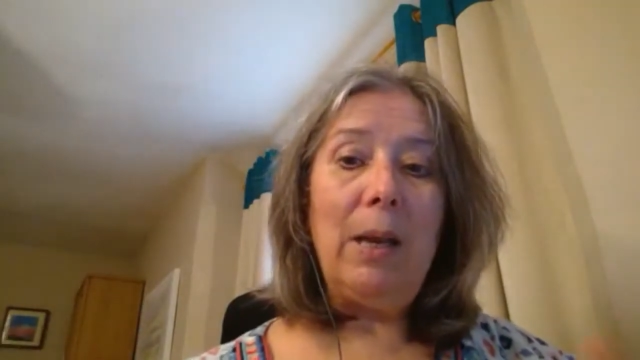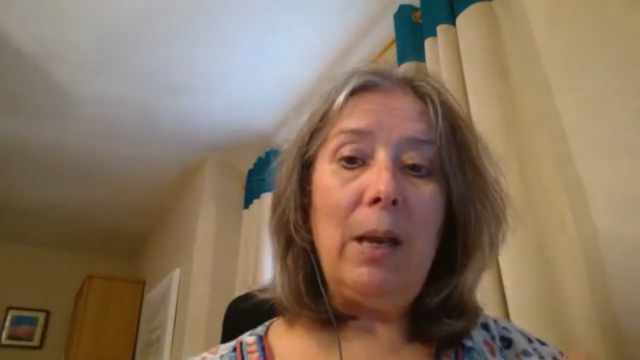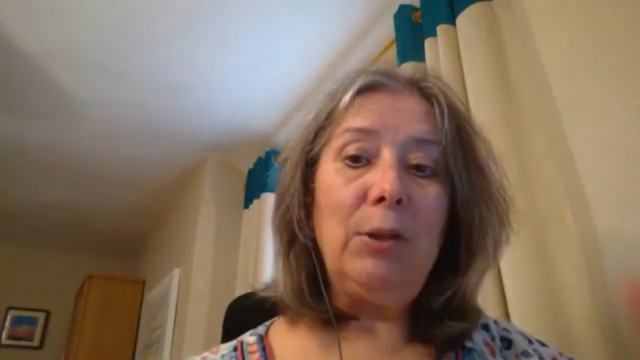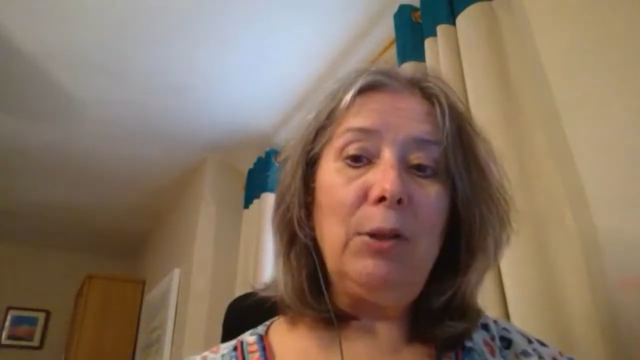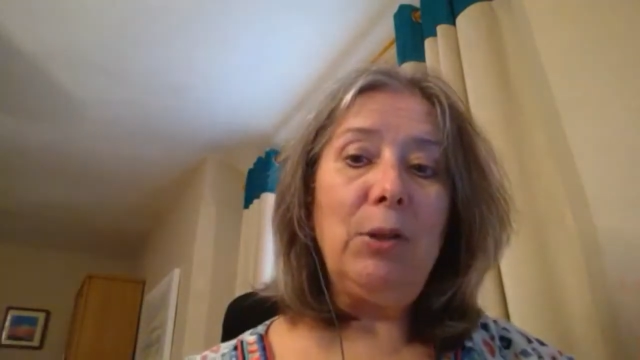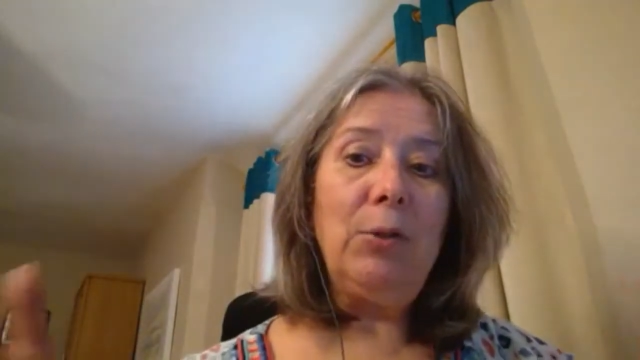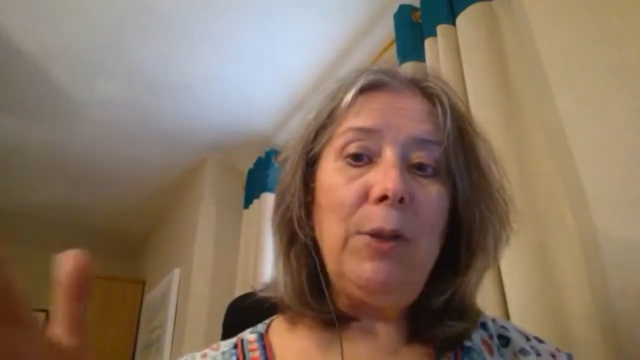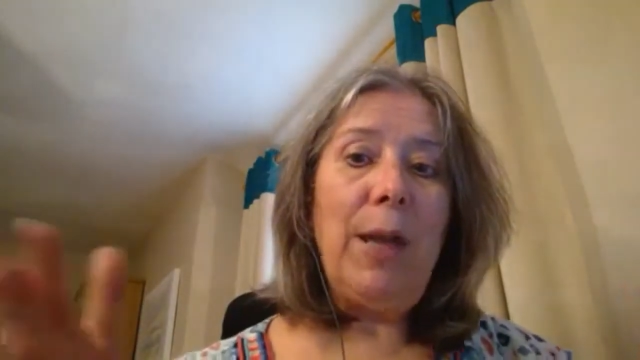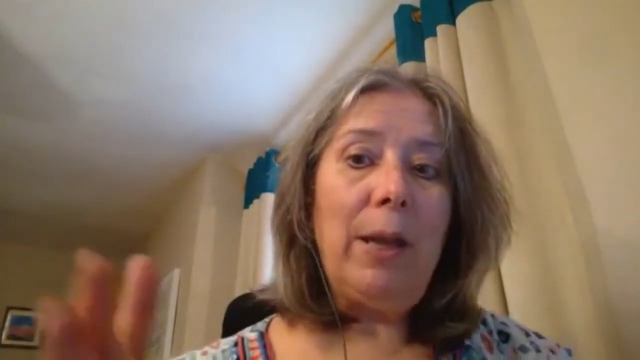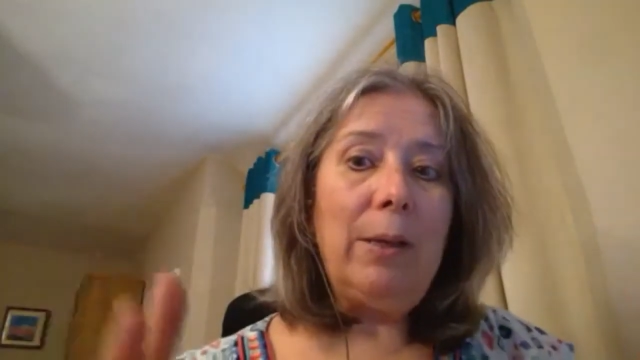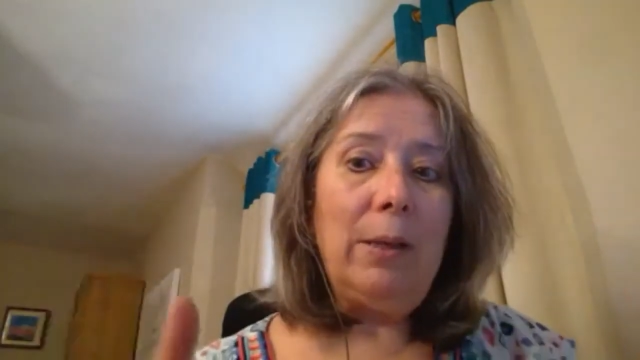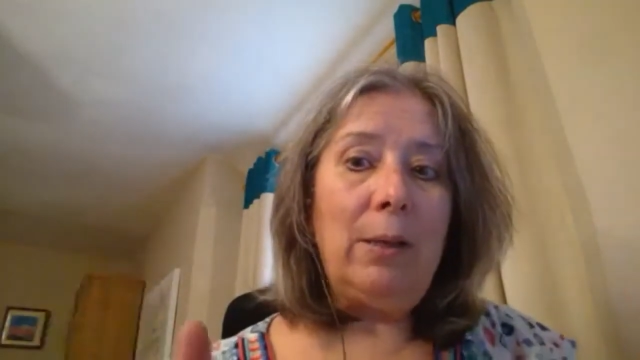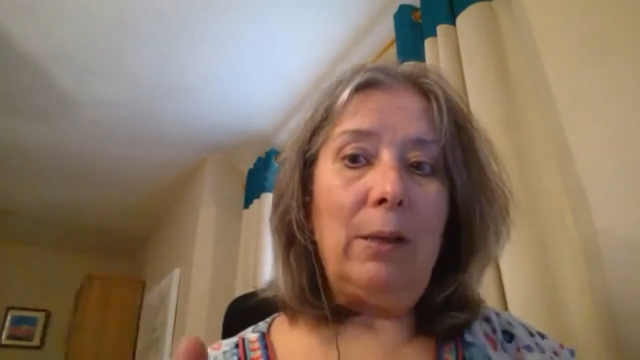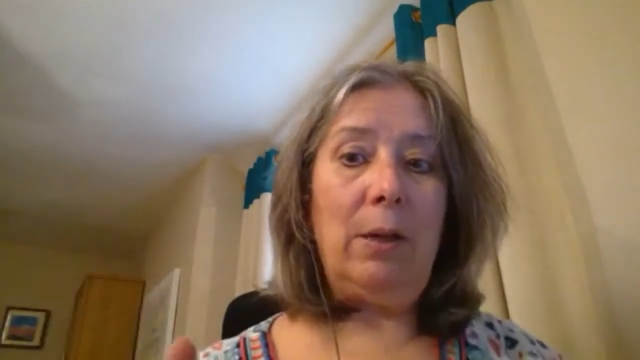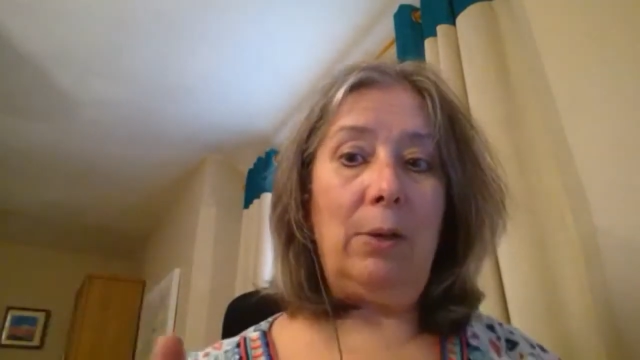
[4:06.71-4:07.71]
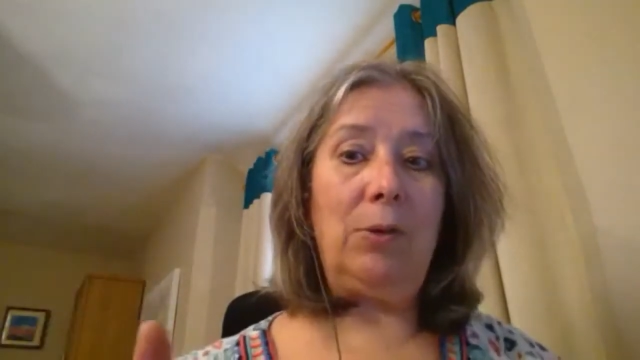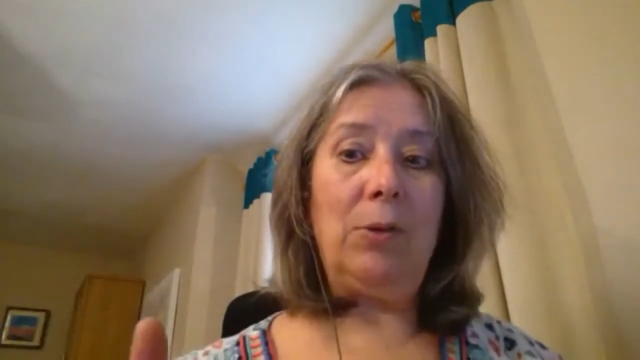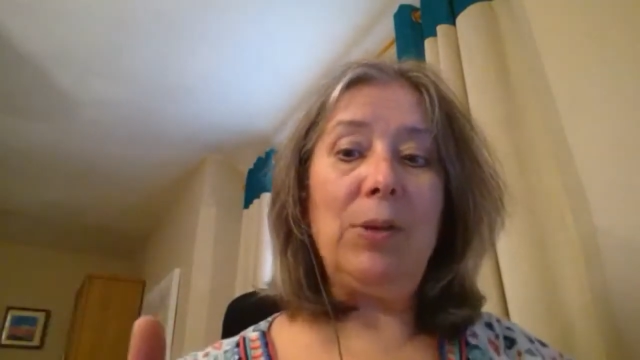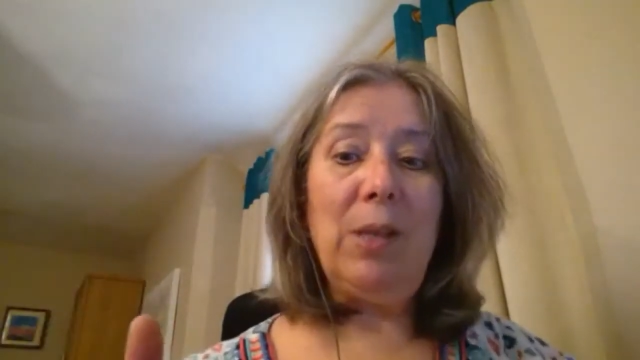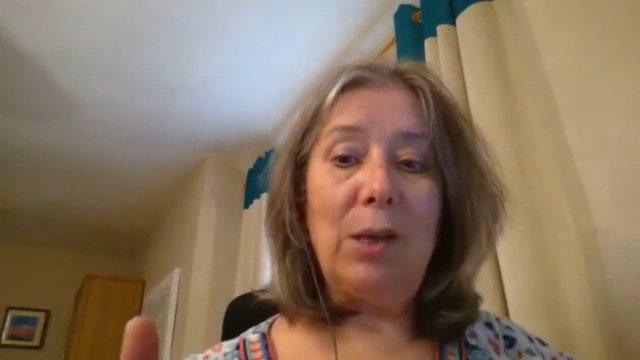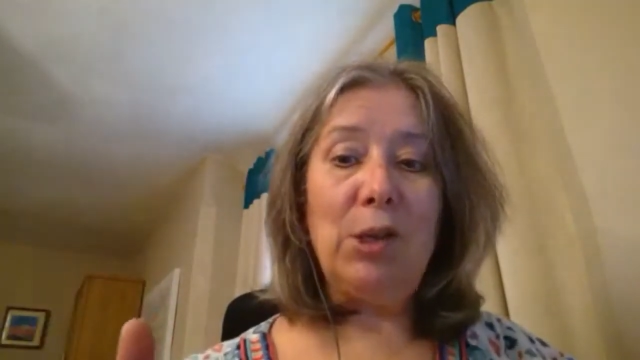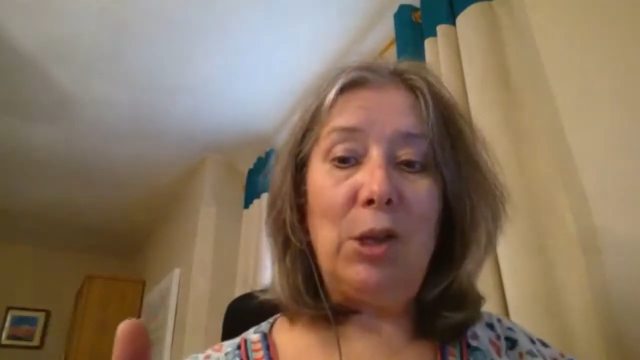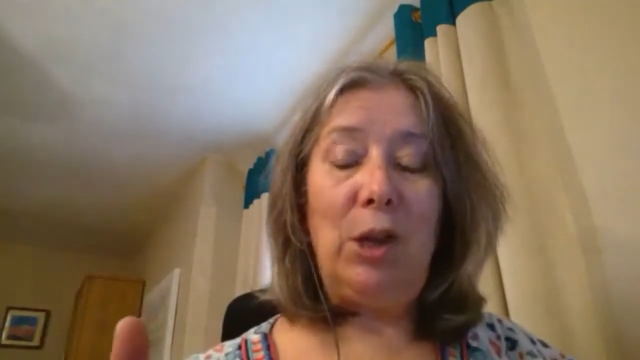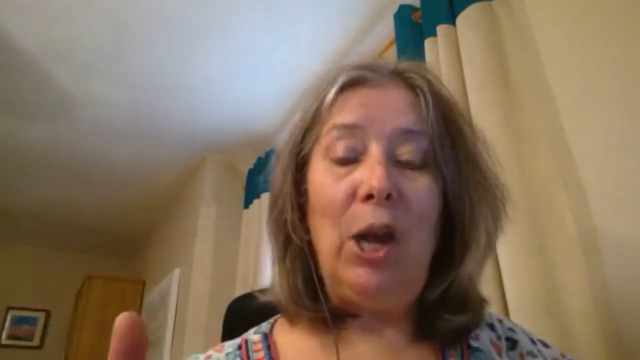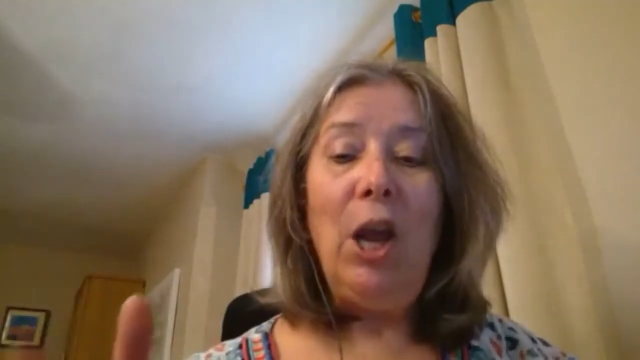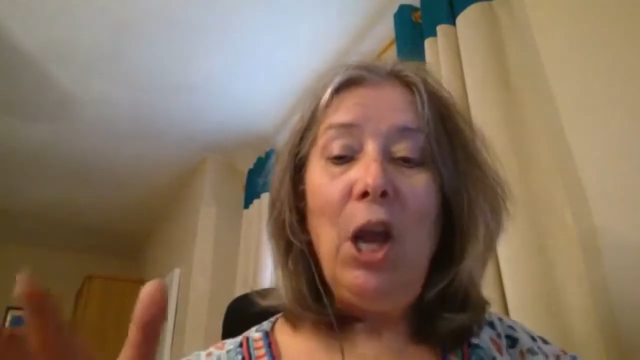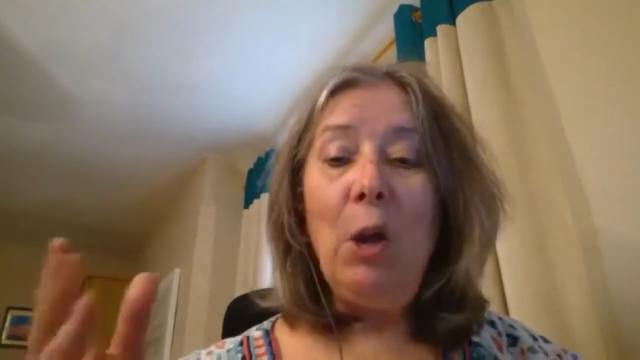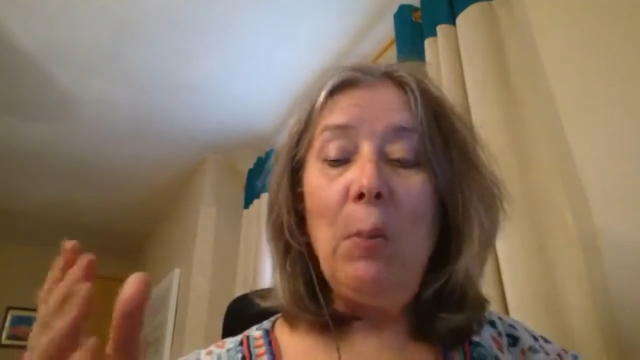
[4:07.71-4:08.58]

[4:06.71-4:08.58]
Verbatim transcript: and I'll do that in another session.